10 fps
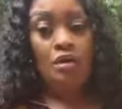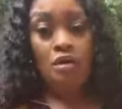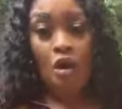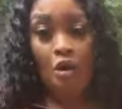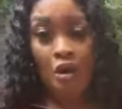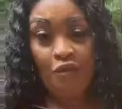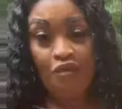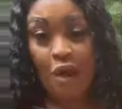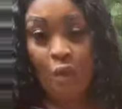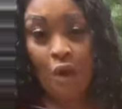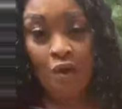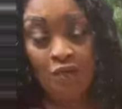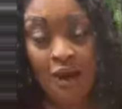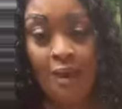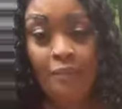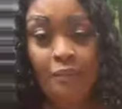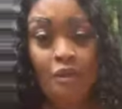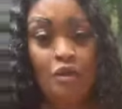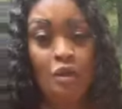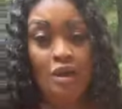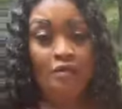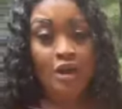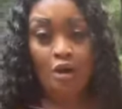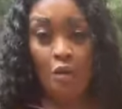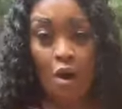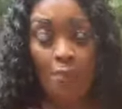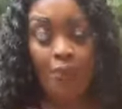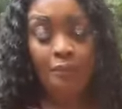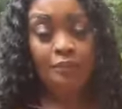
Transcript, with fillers: So if you're one of them, you live in Europe,